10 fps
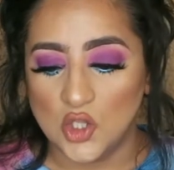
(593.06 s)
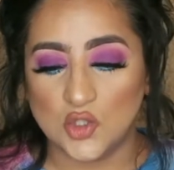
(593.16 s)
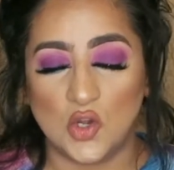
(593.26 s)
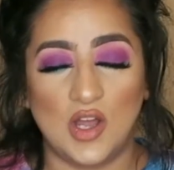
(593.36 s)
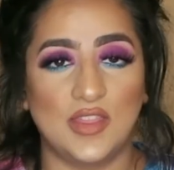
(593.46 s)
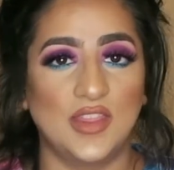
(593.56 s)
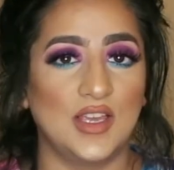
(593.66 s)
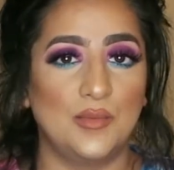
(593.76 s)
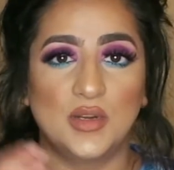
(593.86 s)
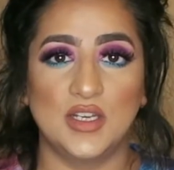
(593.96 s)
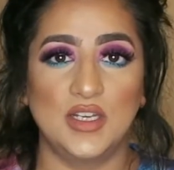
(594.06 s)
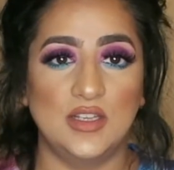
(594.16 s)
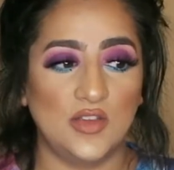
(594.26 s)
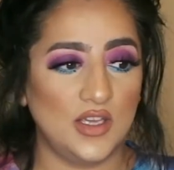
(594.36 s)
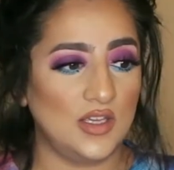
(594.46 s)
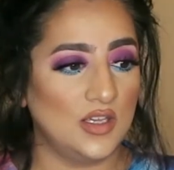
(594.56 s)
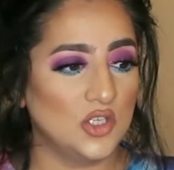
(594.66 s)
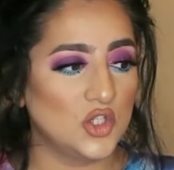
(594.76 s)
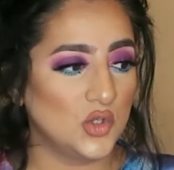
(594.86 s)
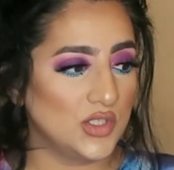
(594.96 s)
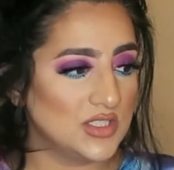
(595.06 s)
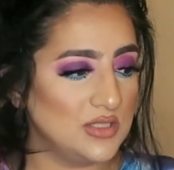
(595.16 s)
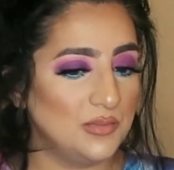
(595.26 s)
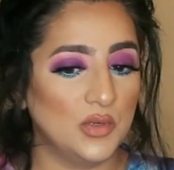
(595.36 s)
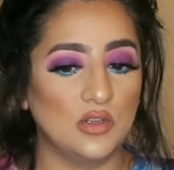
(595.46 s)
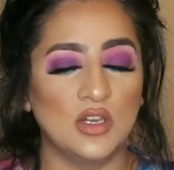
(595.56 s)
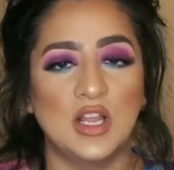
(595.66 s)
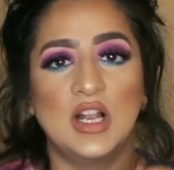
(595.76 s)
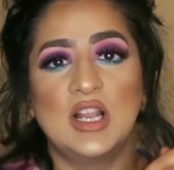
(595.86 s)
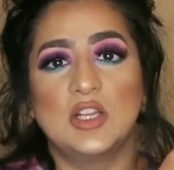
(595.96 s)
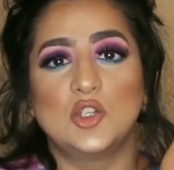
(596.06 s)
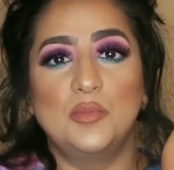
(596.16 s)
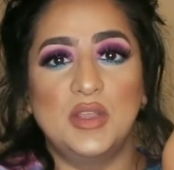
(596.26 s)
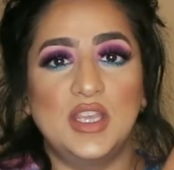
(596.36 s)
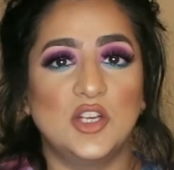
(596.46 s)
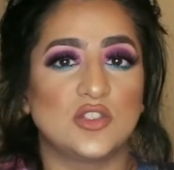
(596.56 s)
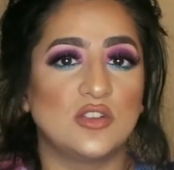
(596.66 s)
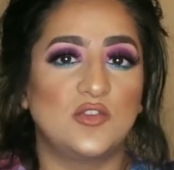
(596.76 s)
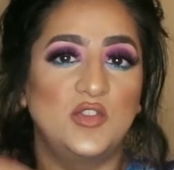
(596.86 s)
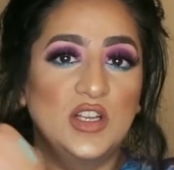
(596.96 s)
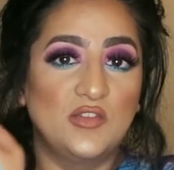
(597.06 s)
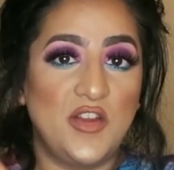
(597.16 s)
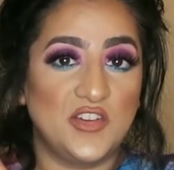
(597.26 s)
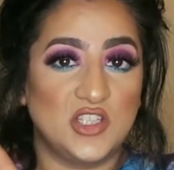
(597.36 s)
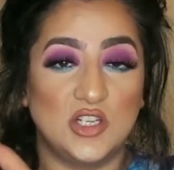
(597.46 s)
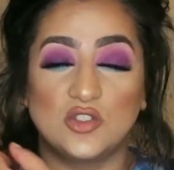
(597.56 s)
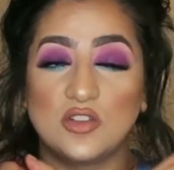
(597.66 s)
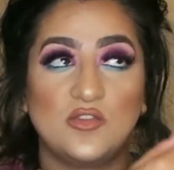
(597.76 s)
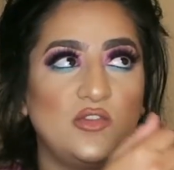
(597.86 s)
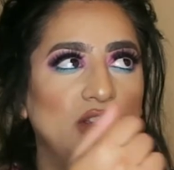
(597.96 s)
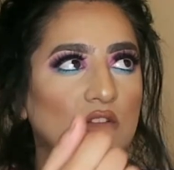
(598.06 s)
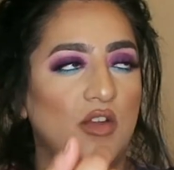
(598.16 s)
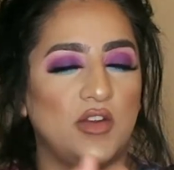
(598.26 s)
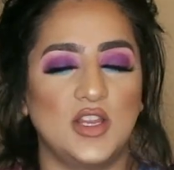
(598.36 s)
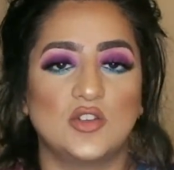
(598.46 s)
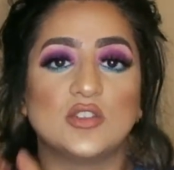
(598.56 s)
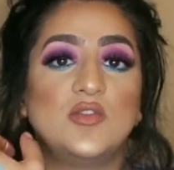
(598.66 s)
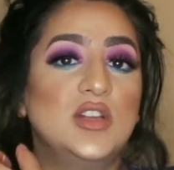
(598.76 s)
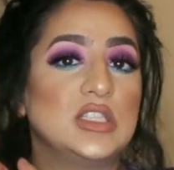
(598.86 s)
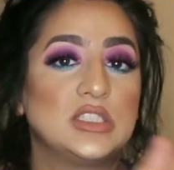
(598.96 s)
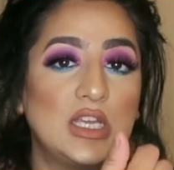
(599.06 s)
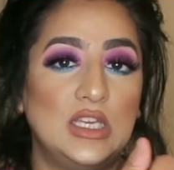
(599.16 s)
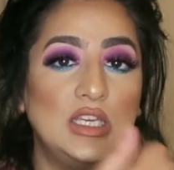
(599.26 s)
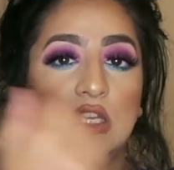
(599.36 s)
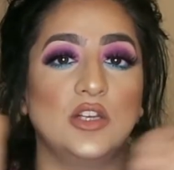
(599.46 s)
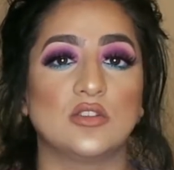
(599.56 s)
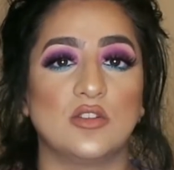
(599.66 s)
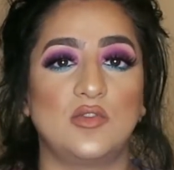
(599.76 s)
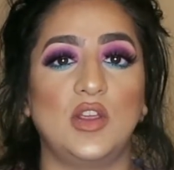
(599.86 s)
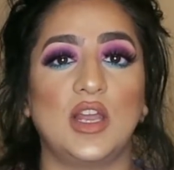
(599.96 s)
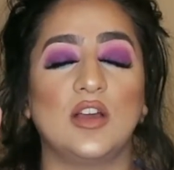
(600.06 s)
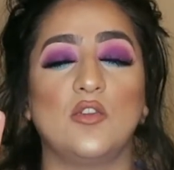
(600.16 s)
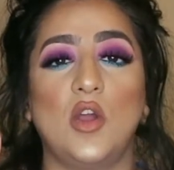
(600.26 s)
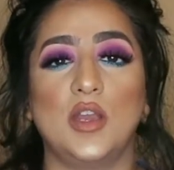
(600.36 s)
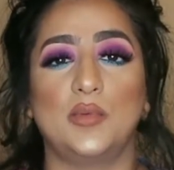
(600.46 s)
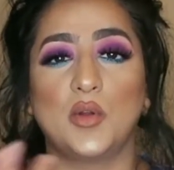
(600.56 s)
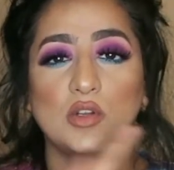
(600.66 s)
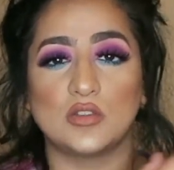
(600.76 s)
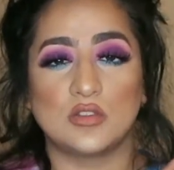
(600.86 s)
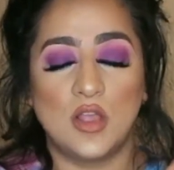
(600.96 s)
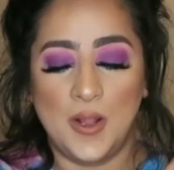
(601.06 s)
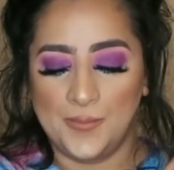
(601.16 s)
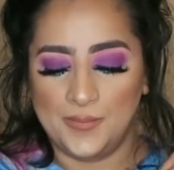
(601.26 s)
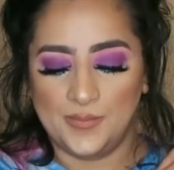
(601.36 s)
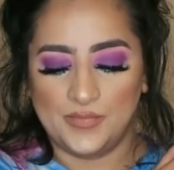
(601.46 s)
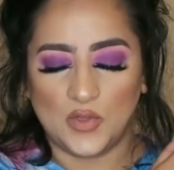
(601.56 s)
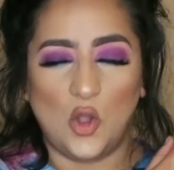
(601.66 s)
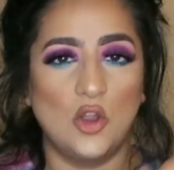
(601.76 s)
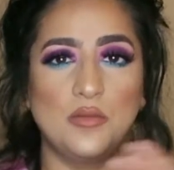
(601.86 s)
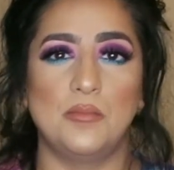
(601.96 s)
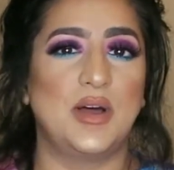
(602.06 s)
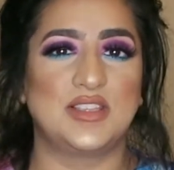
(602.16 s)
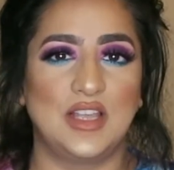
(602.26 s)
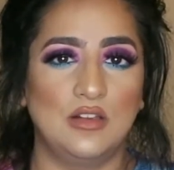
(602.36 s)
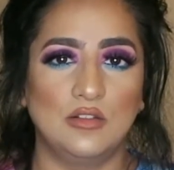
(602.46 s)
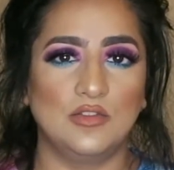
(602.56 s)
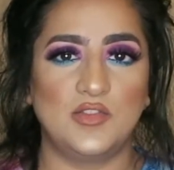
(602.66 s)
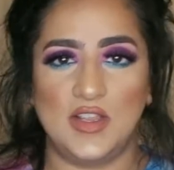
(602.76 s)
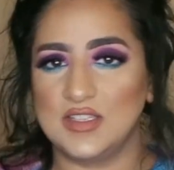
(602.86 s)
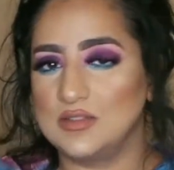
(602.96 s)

so I think I'm going to leave it short and simple. To me it doesn't feel very, it doesn't feel very, it doesn't feel sticky, it doesn't feel like I've got any products on myself. It